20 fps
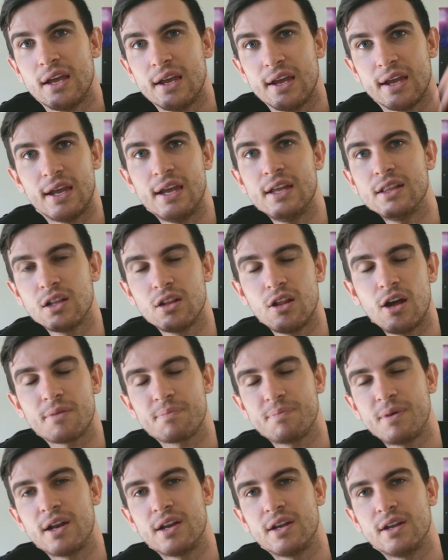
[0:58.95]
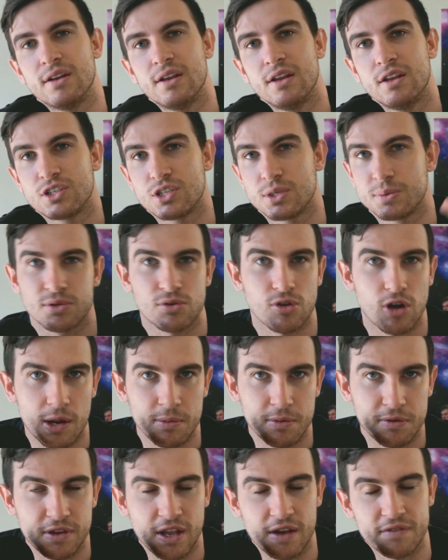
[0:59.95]
hit the like button, subscribe
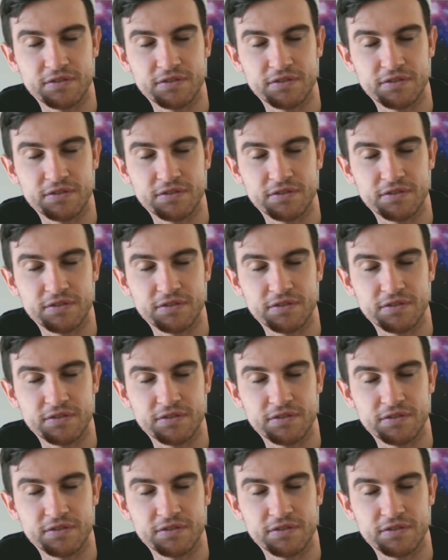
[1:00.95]
if you haven't